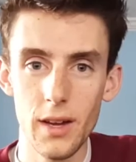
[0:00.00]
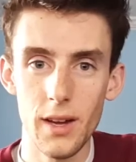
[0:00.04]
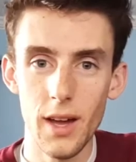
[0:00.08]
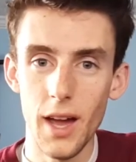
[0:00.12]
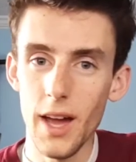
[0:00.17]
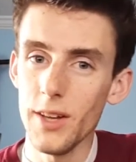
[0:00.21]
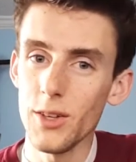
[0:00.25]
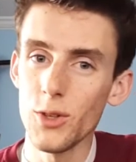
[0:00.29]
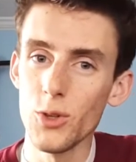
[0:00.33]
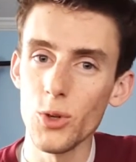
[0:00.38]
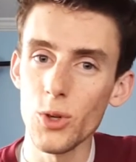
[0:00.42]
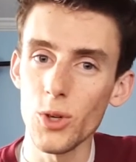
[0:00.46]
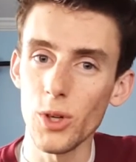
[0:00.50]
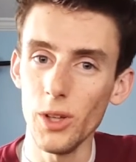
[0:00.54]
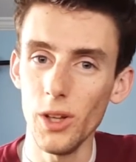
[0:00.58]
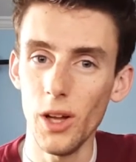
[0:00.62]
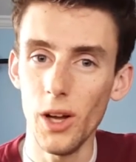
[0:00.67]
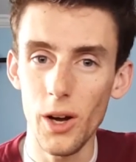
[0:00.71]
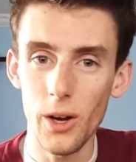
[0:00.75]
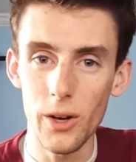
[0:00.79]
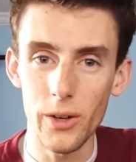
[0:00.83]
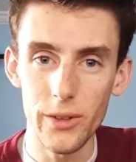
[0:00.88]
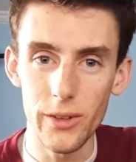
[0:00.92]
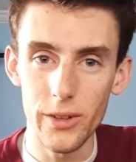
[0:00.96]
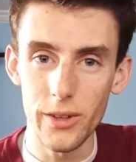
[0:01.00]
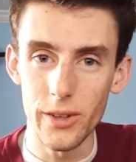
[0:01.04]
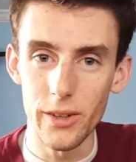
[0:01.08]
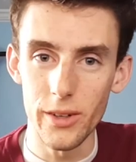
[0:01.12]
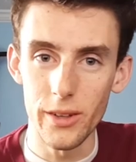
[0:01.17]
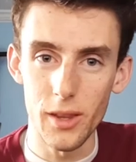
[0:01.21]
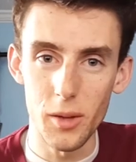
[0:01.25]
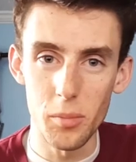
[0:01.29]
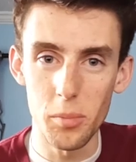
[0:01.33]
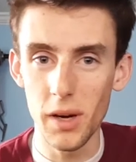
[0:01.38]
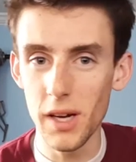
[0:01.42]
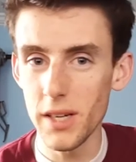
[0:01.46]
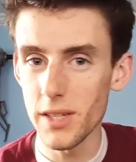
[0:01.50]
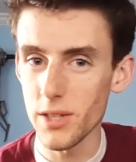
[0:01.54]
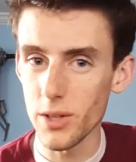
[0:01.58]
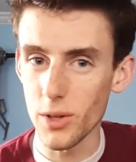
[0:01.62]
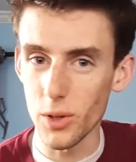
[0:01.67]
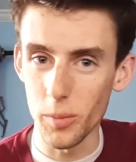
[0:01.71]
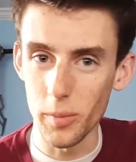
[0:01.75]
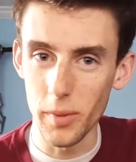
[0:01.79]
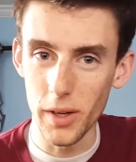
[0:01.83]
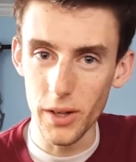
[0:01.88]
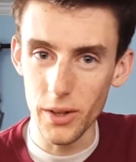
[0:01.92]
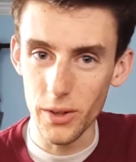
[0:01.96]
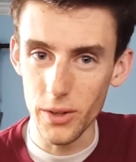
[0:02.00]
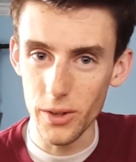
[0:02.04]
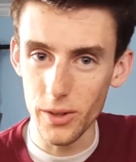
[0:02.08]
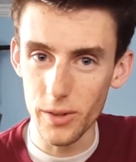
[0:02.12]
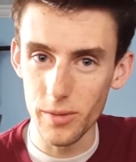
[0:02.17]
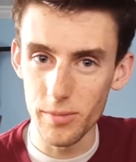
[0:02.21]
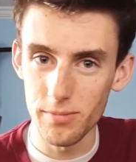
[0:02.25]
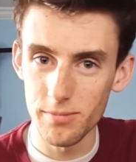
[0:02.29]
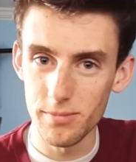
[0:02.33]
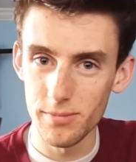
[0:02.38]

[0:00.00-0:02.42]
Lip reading: Enter Claude, the bicycle maker.